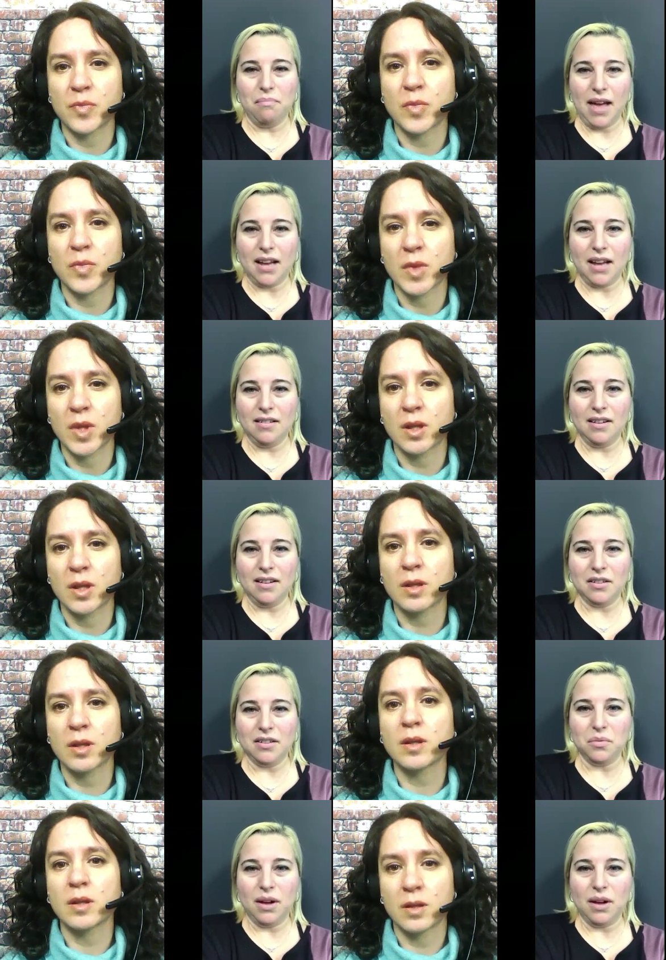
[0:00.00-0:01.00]
Speaker 1: as well.
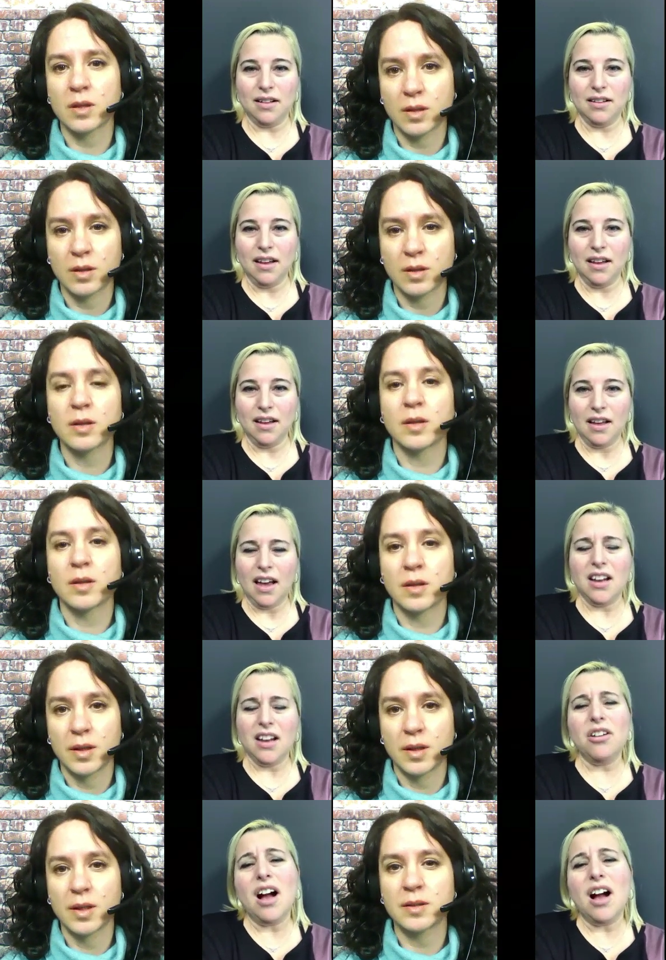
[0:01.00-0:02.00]
And your
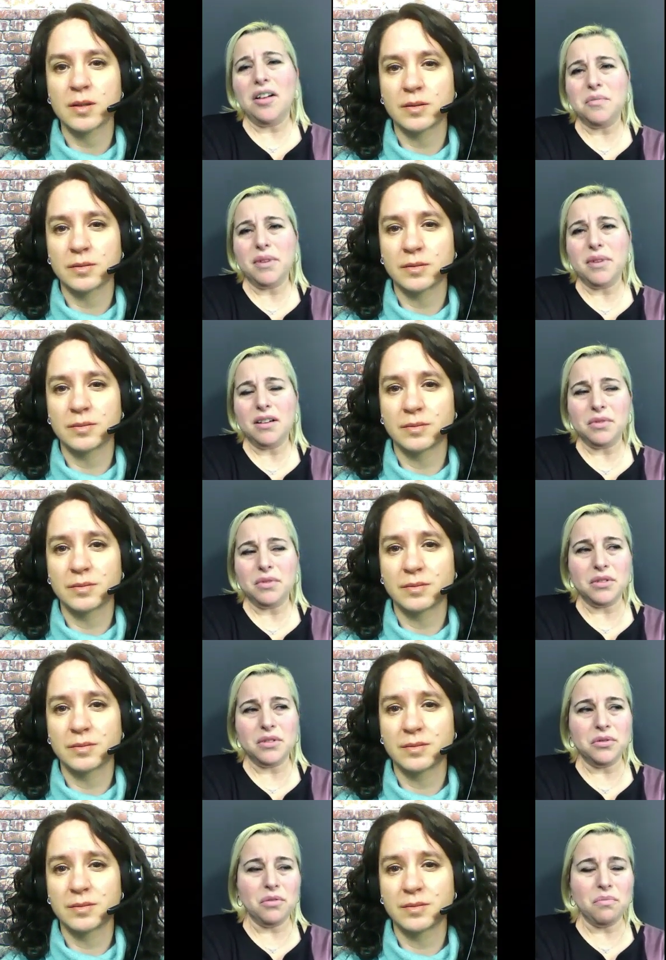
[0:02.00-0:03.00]
husband was so
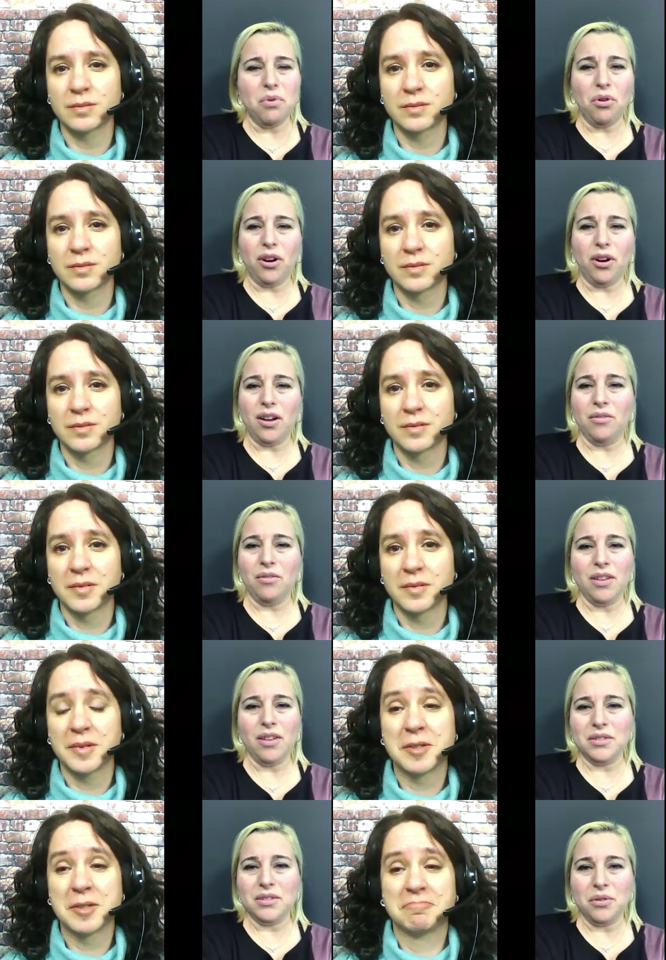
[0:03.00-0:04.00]
supportive. That was so
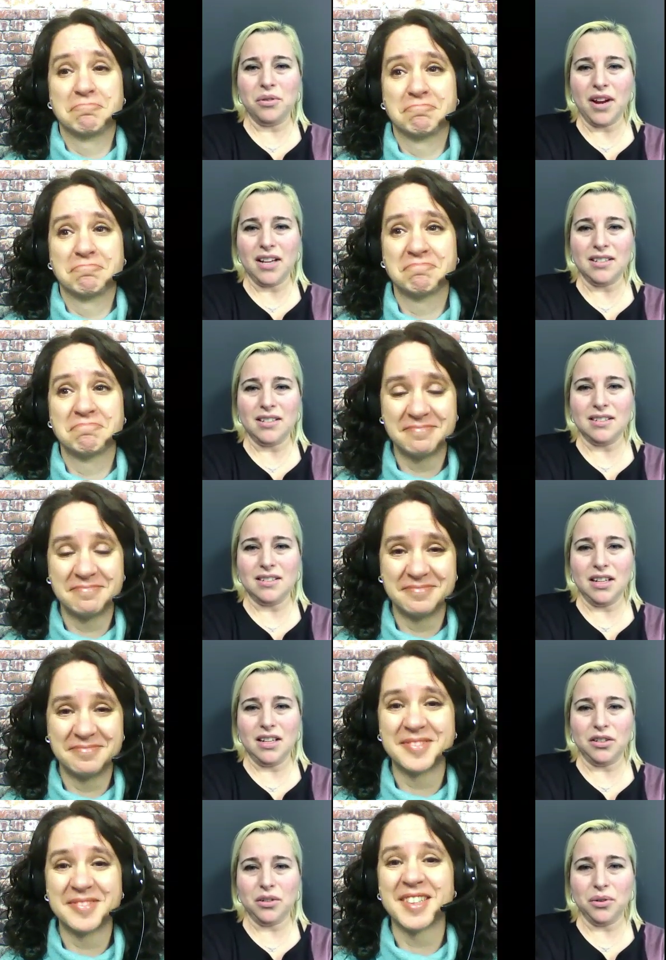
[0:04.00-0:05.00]
nice to see
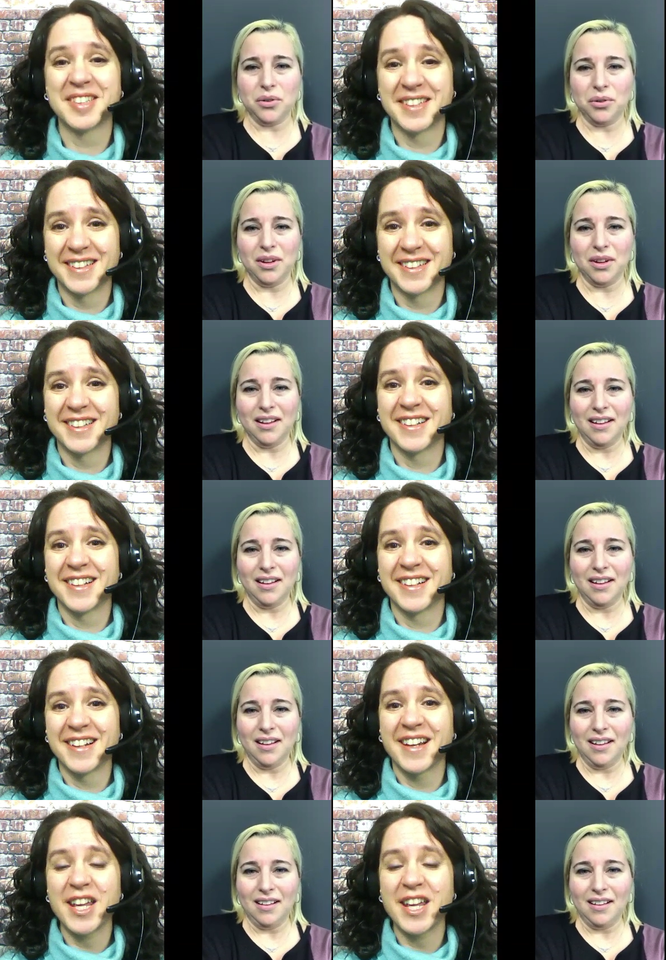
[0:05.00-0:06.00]
too.
Speaker 2: He
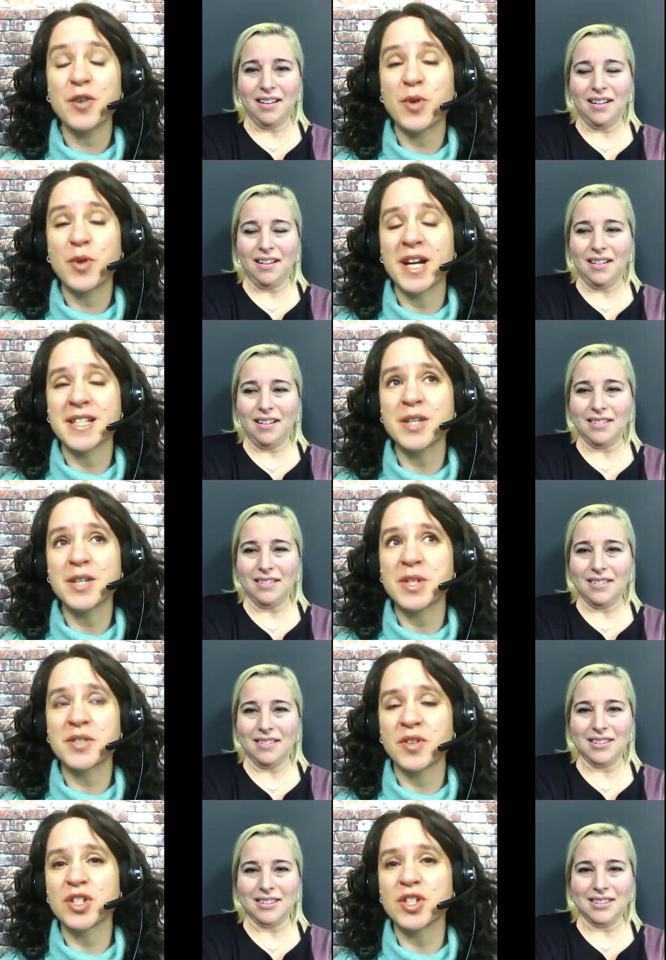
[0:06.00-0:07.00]
uh, was. He was very
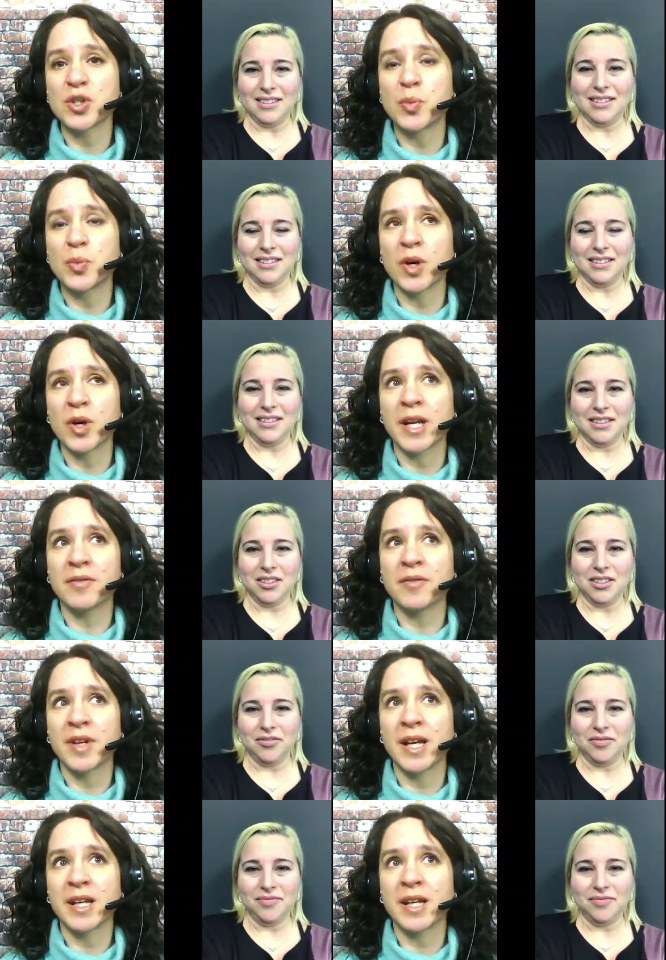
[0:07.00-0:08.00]
supportive. Like,
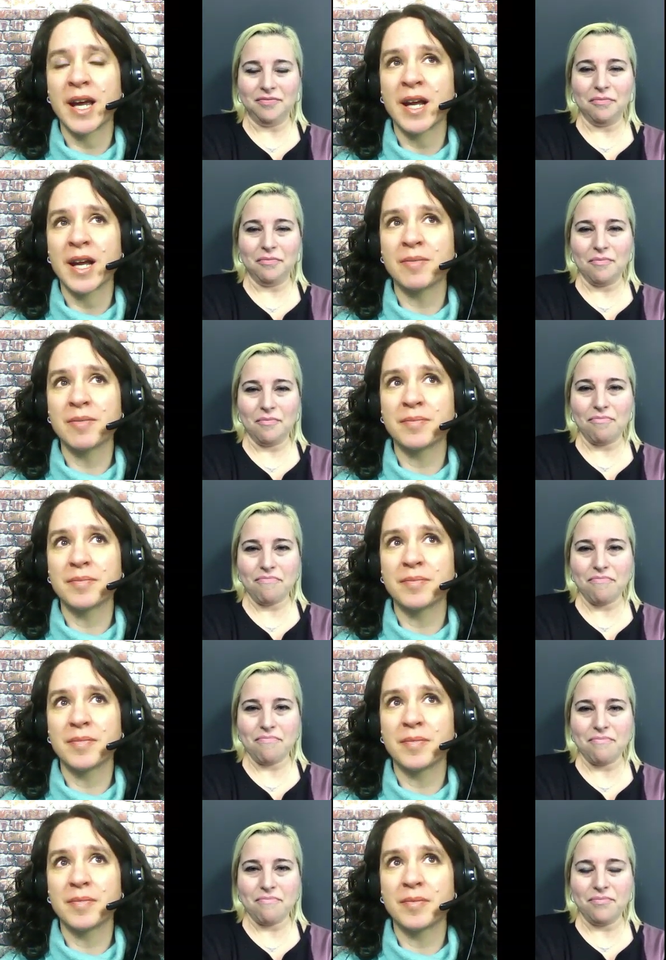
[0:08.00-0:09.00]
and
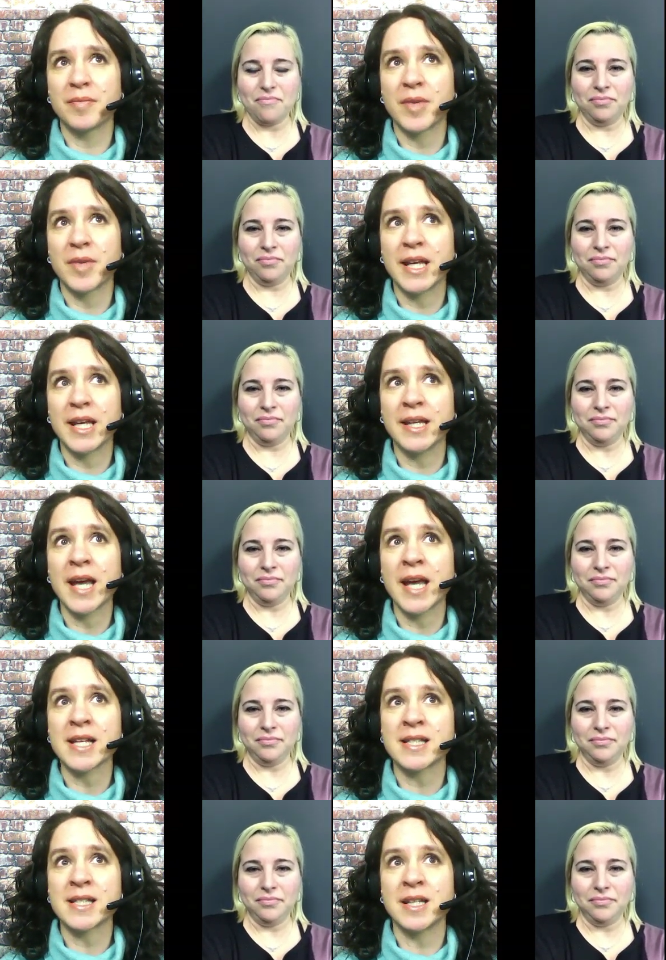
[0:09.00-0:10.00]
yes,
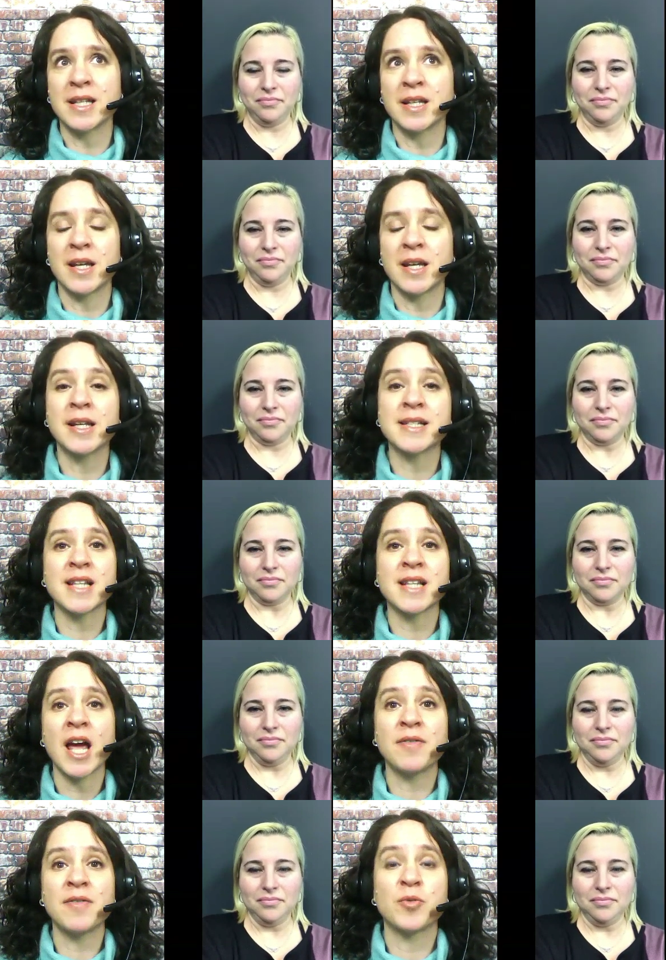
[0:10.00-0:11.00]
he, in his life, he
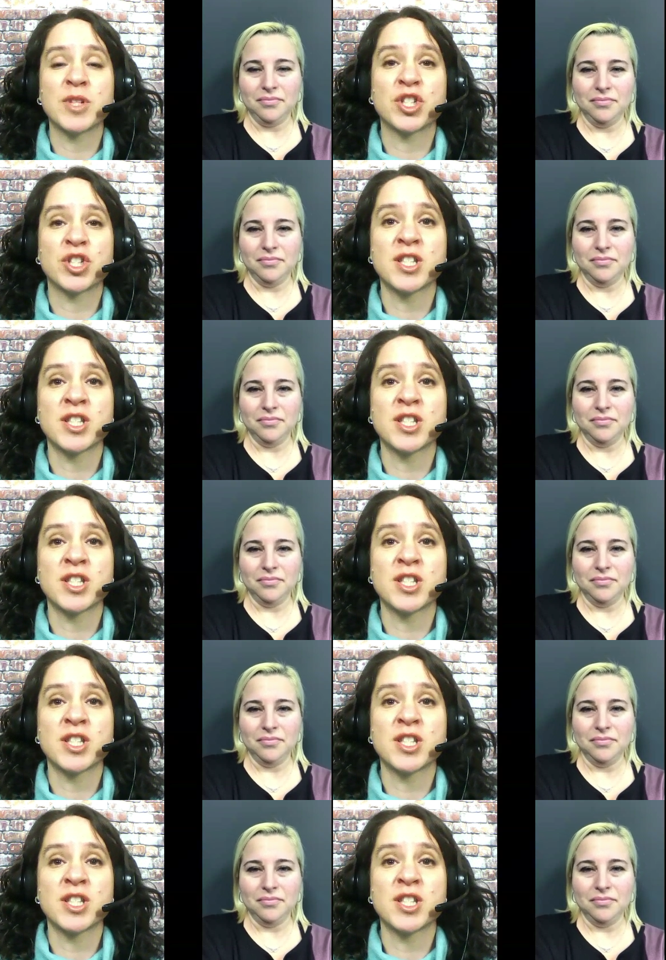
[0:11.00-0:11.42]
was just starting on